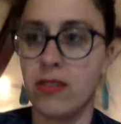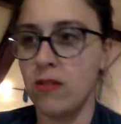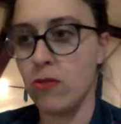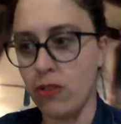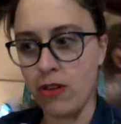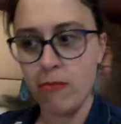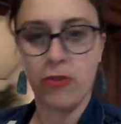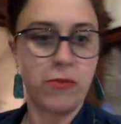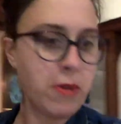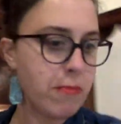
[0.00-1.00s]
usually
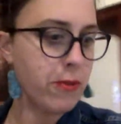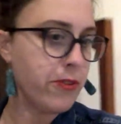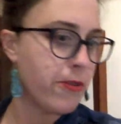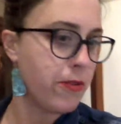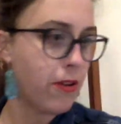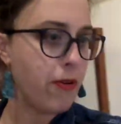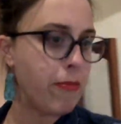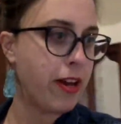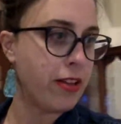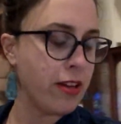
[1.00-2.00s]
most people don't know
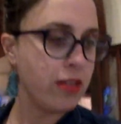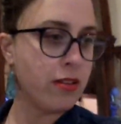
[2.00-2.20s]
about it.